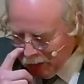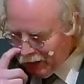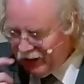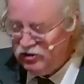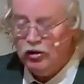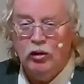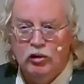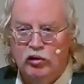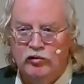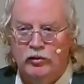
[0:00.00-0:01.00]
it's all
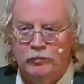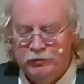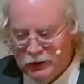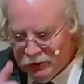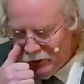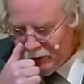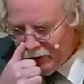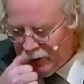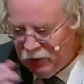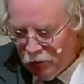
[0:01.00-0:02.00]
over.
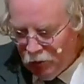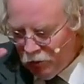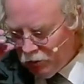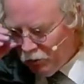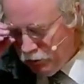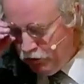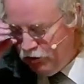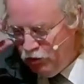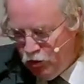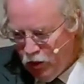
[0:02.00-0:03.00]

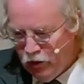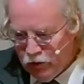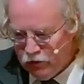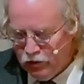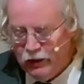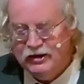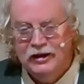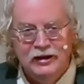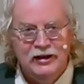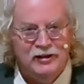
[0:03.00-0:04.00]
You are, your
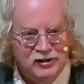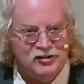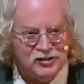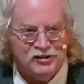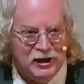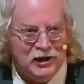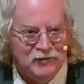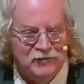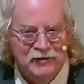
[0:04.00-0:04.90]
identity is the same